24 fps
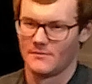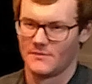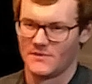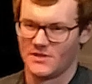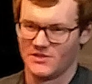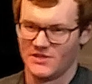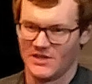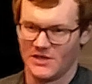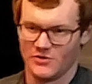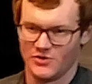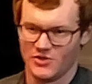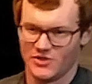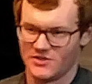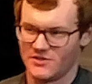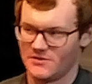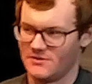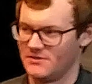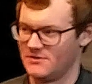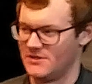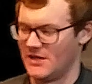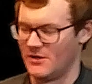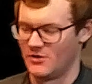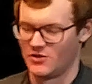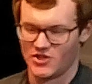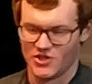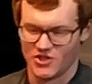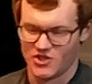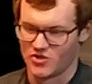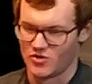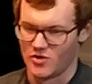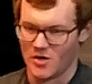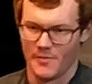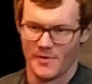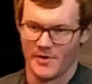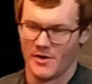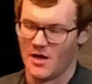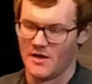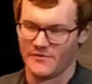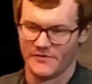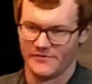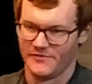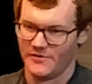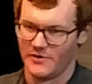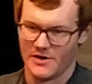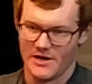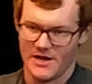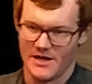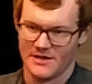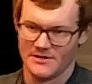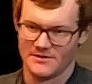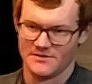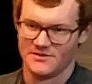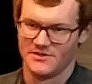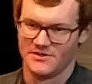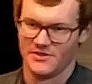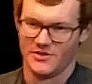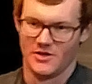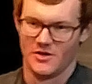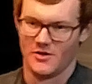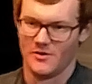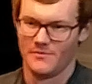Because that'll just scrub it off of your hands,